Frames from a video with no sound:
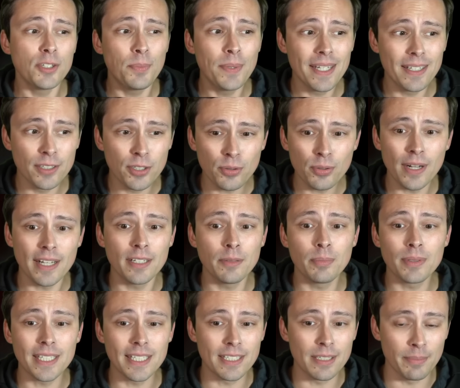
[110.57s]
be
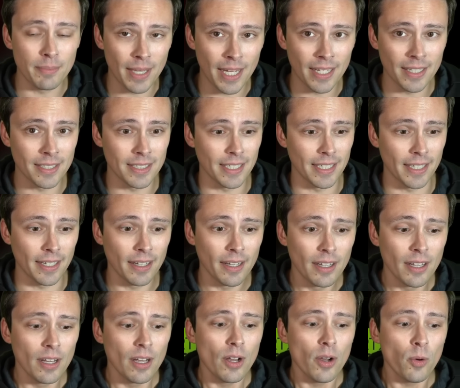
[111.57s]
incredibly demanding.
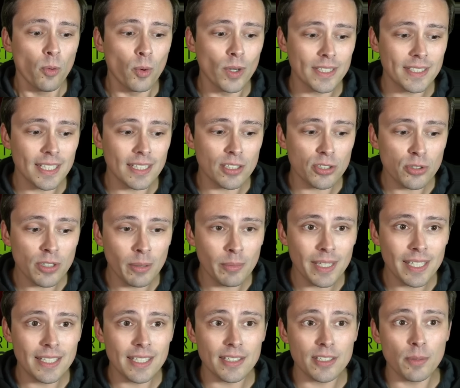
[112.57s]
What's extremely
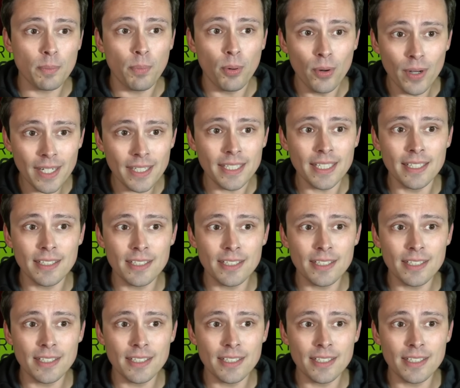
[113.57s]
disappointing